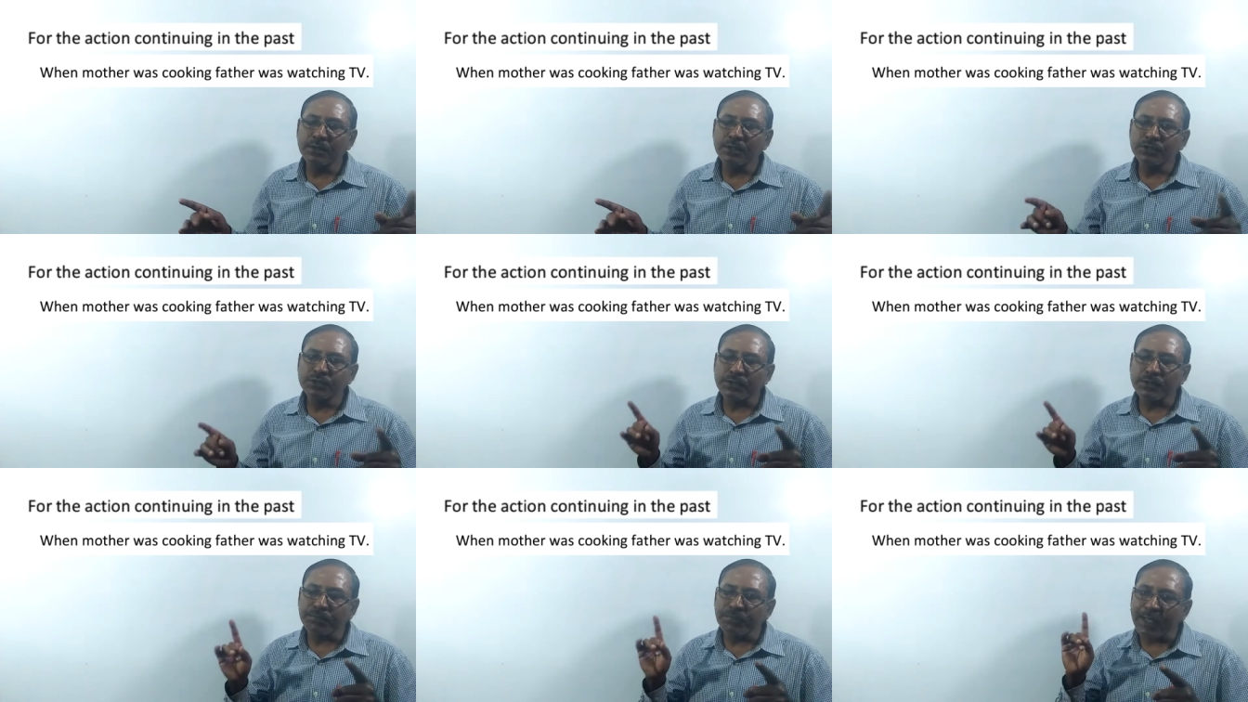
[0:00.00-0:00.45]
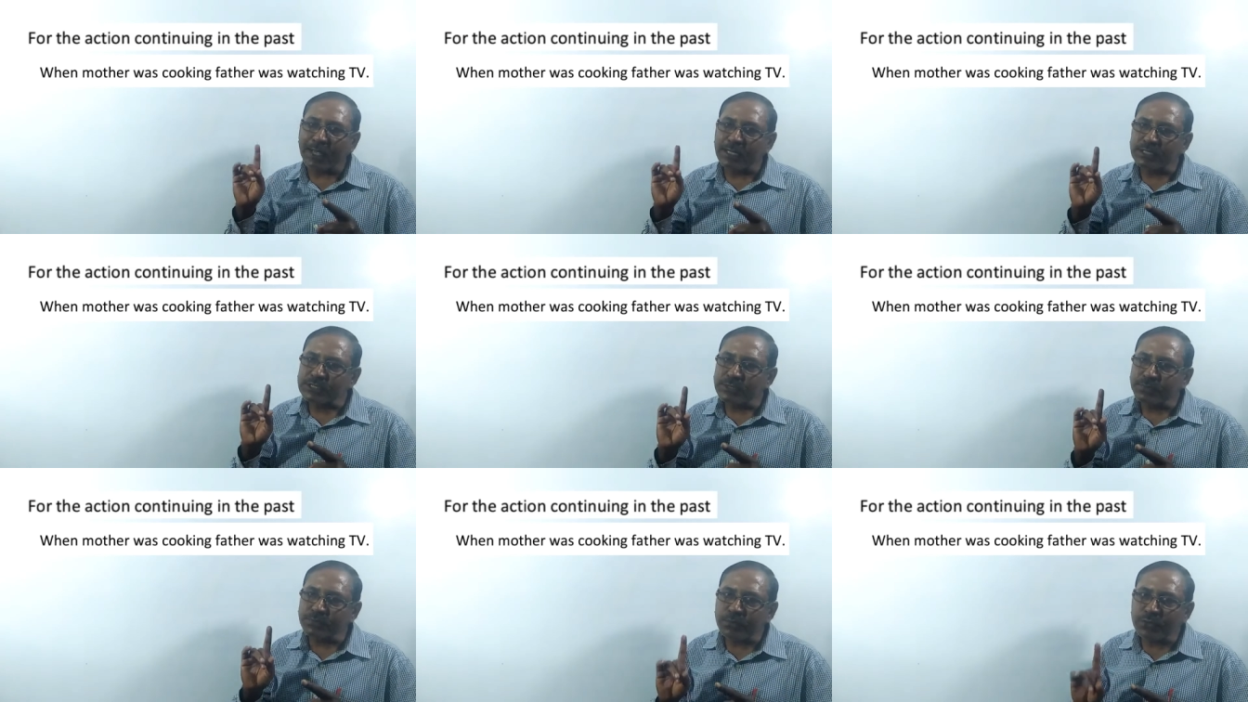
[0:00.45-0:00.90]
So
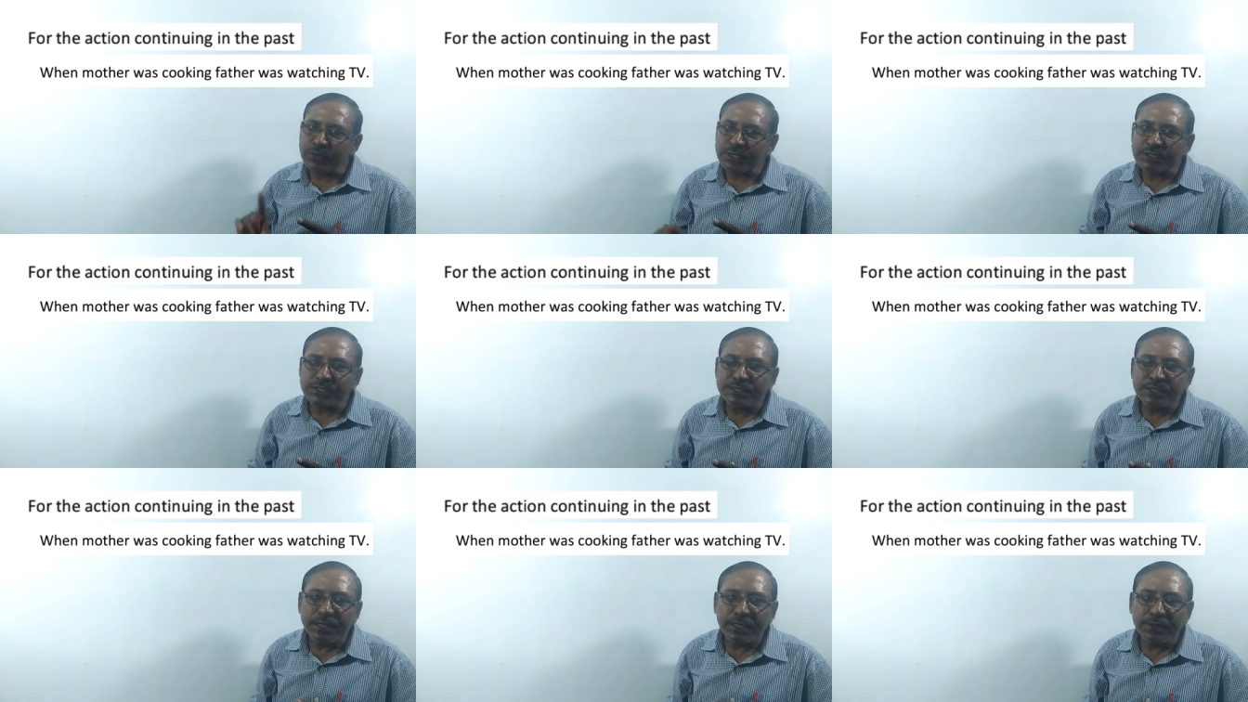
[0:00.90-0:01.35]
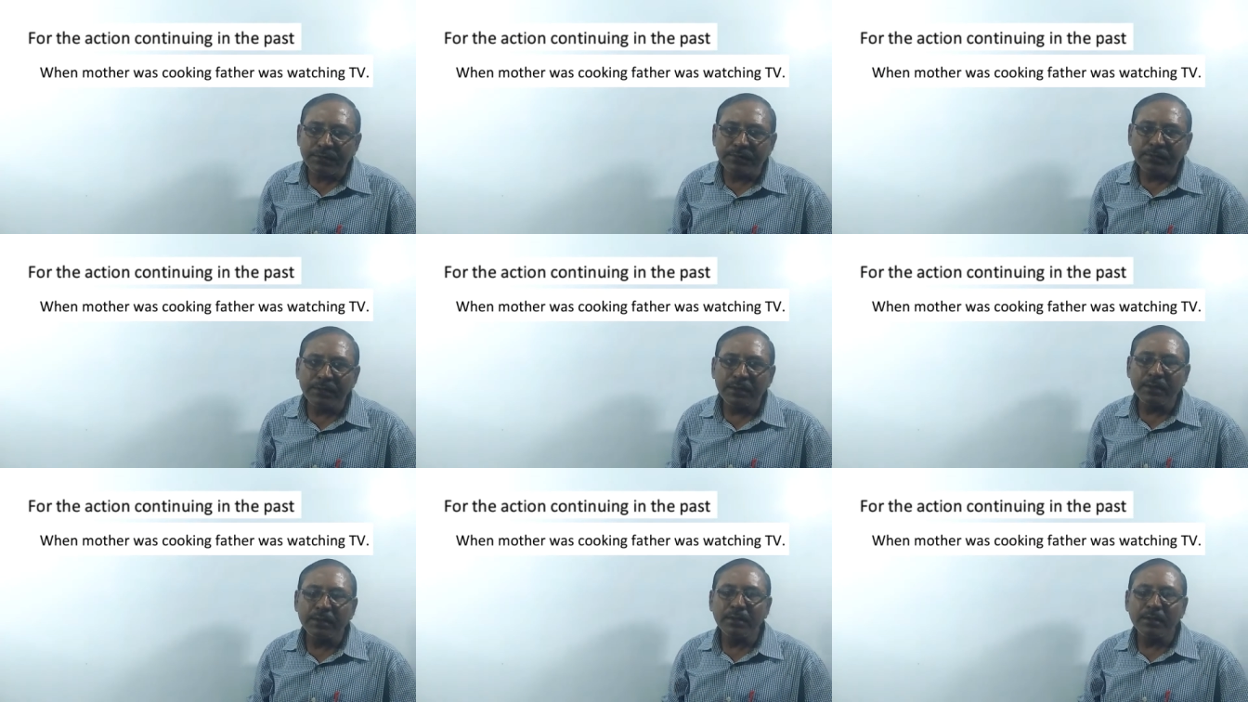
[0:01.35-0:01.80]
past
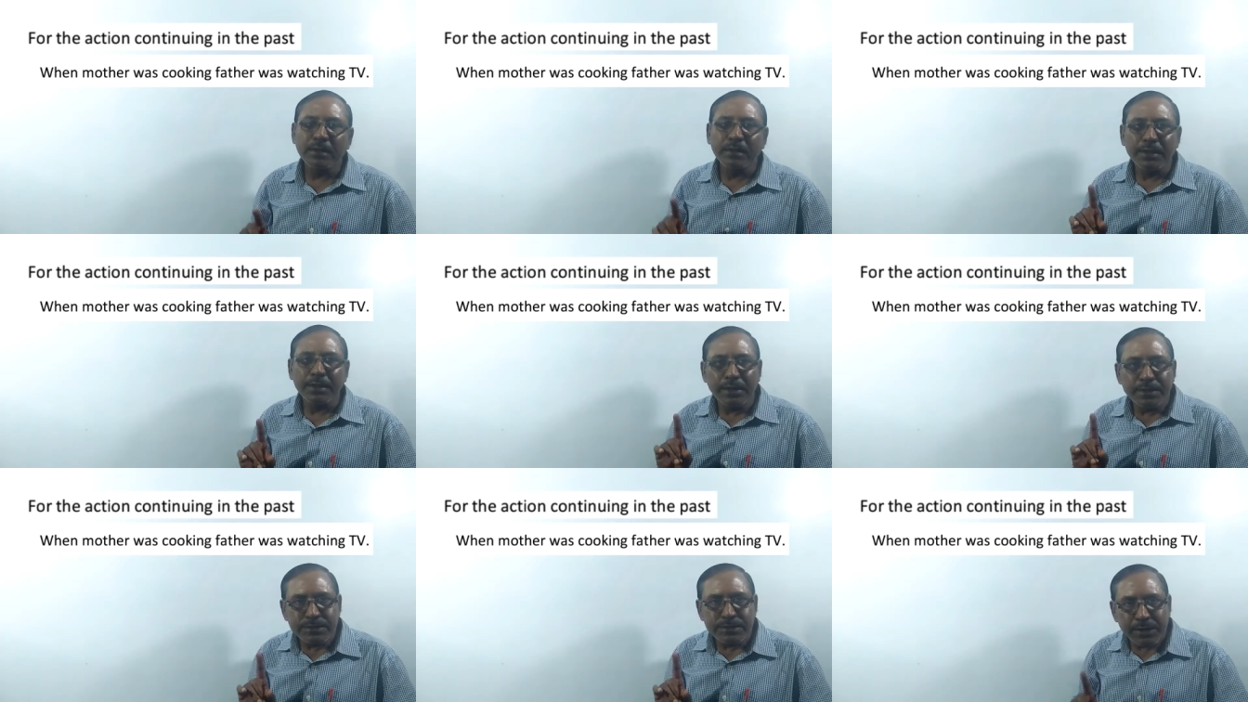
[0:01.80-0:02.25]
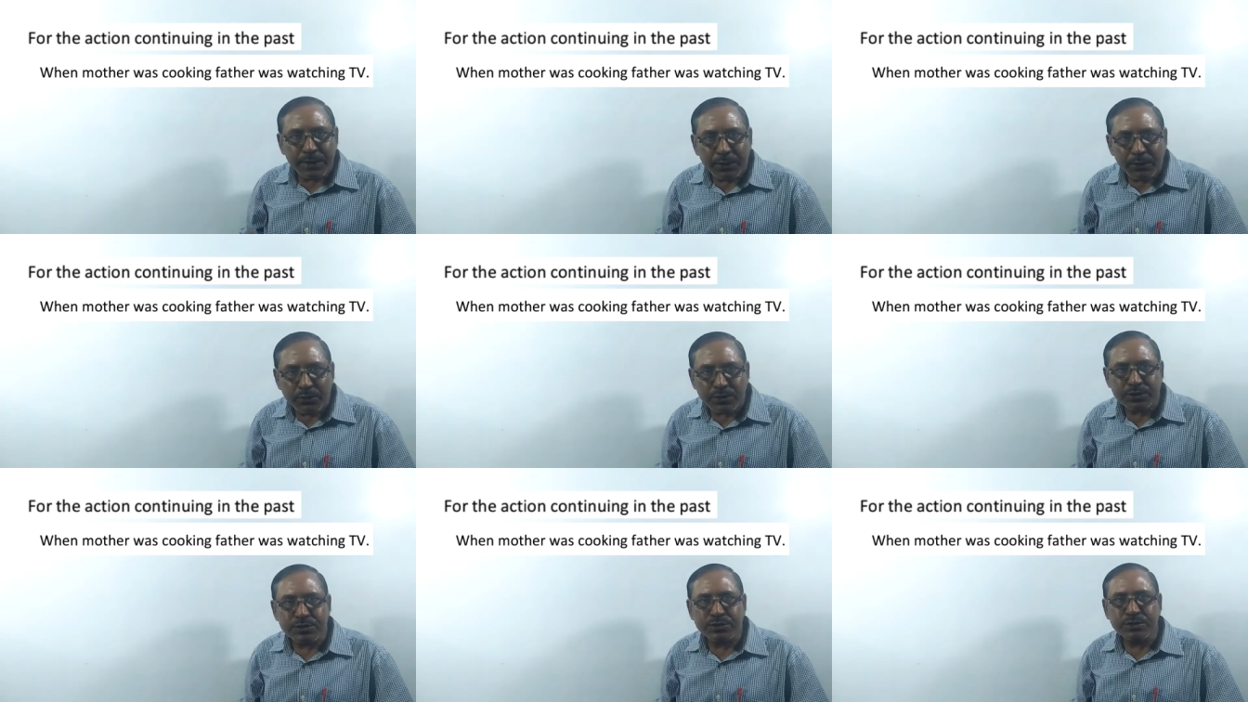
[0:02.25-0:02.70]
progressive is
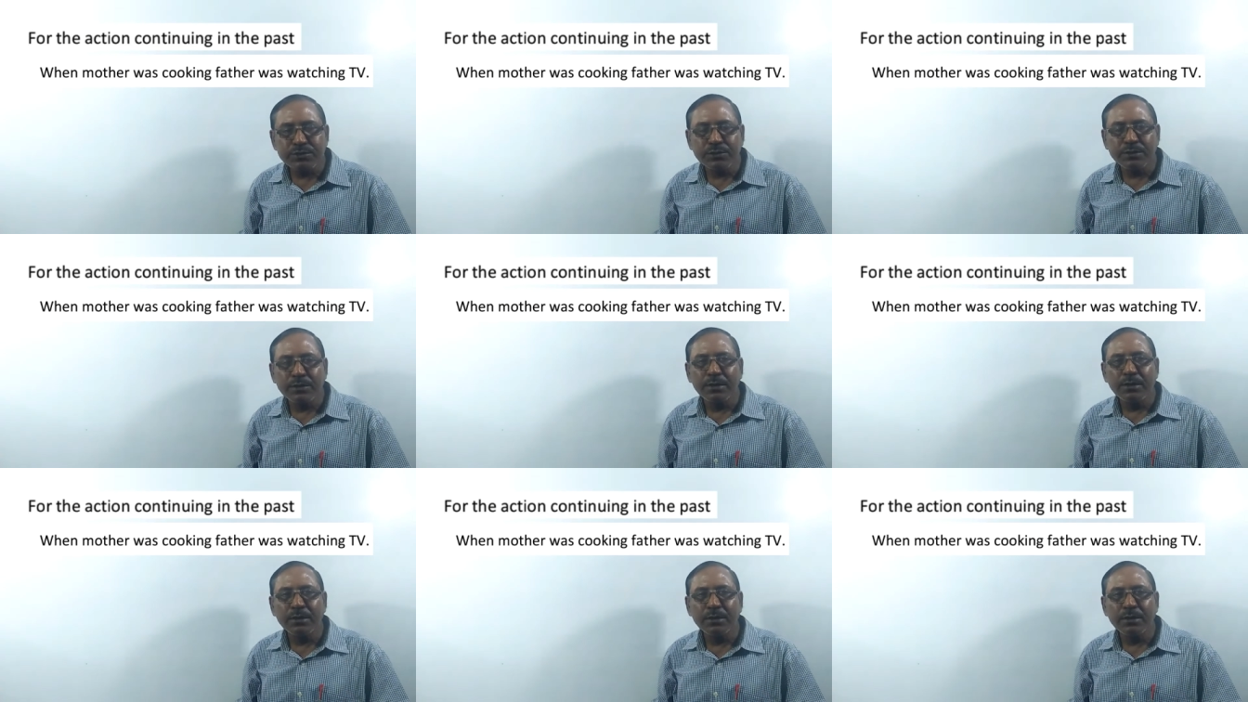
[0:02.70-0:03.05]
used